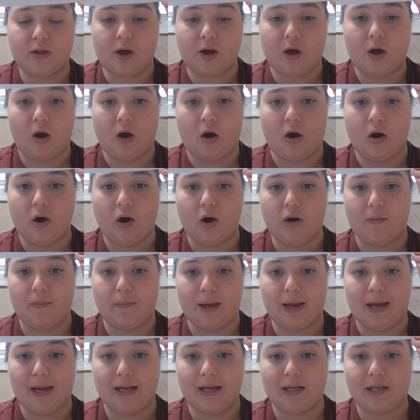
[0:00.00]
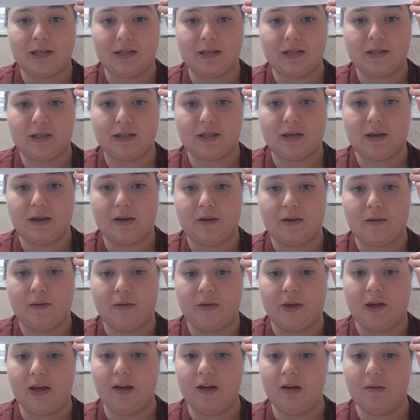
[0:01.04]
the R makes?
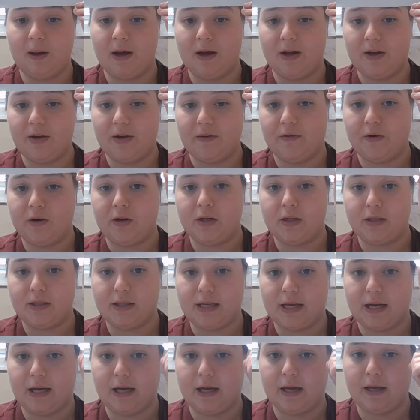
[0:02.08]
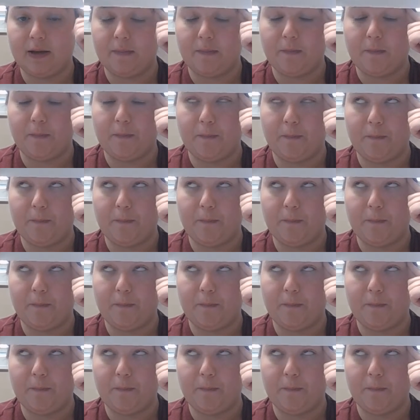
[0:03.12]
Think about it for a second.